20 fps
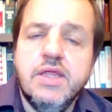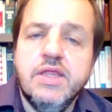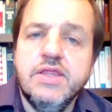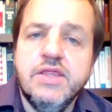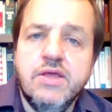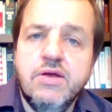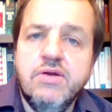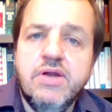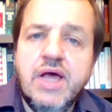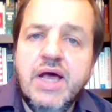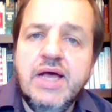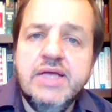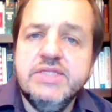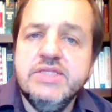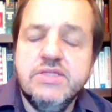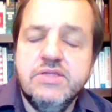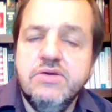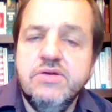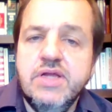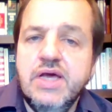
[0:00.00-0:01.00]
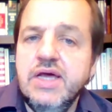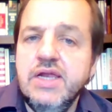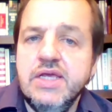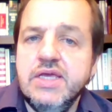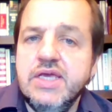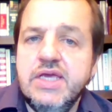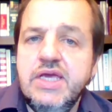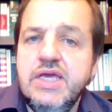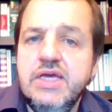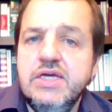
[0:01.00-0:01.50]
They're not a
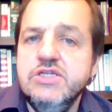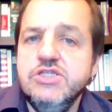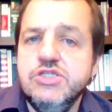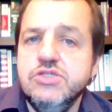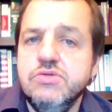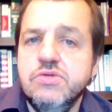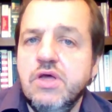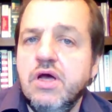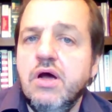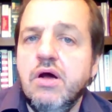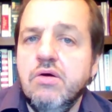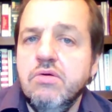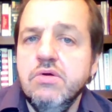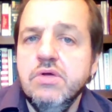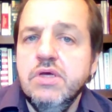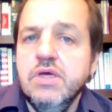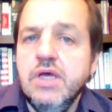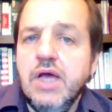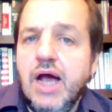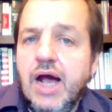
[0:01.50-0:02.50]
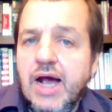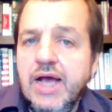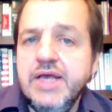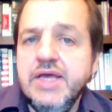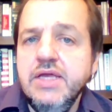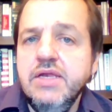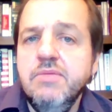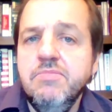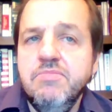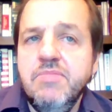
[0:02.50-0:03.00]
key issue, no.
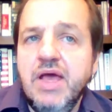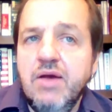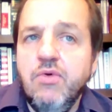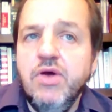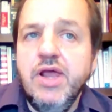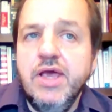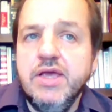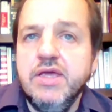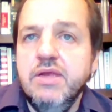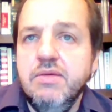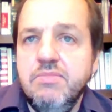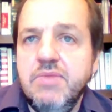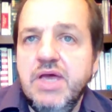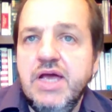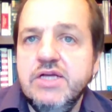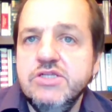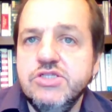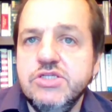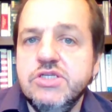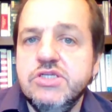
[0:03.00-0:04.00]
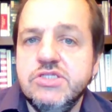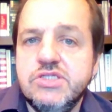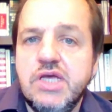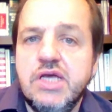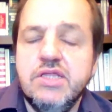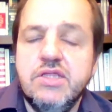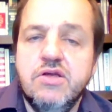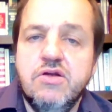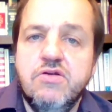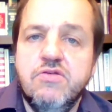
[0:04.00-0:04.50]
What I can imagine is
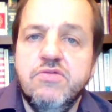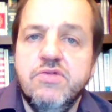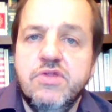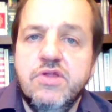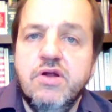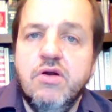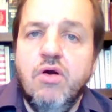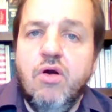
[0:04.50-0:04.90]
that they're